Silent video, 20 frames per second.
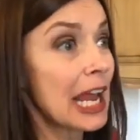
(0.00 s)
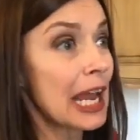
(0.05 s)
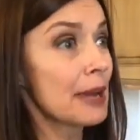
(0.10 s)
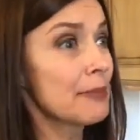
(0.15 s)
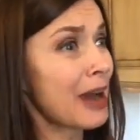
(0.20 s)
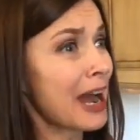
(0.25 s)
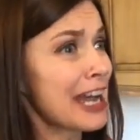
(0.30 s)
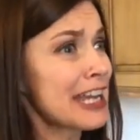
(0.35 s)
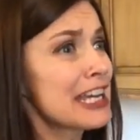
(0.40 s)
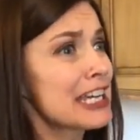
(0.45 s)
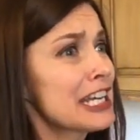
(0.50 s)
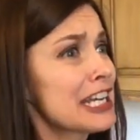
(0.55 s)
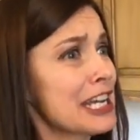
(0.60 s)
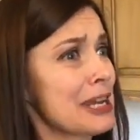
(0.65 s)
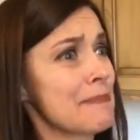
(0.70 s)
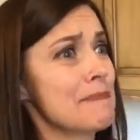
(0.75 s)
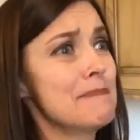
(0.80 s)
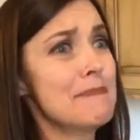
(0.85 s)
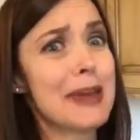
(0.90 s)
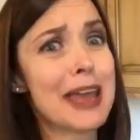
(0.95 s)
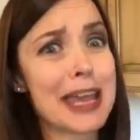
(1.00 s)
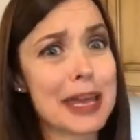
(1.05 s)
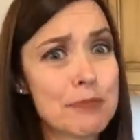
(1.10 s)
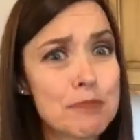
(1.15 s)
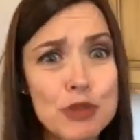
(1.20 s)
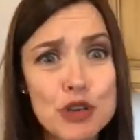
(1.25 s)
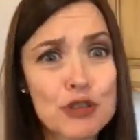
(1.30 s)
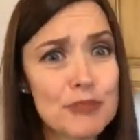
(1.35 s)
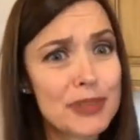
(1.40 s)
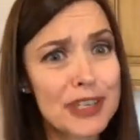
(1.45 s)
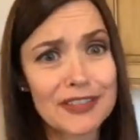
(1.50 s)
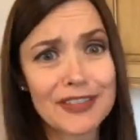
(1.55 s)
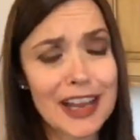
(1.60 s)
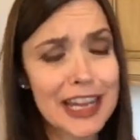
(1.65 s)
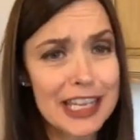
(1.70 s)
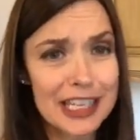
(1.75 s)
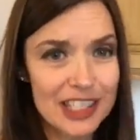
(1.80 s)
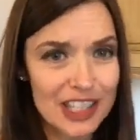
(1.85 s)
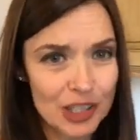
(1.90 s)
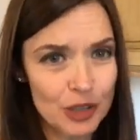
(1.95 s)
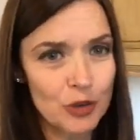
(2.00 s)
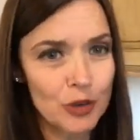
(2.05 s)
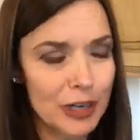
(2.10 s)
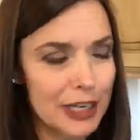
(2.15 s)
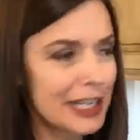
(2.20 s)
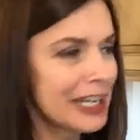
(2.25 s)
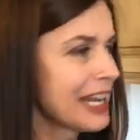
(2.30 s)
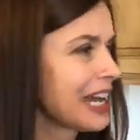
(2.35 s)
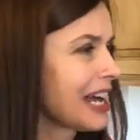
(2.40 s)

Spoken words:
am I going to get man boobs if I eat soy?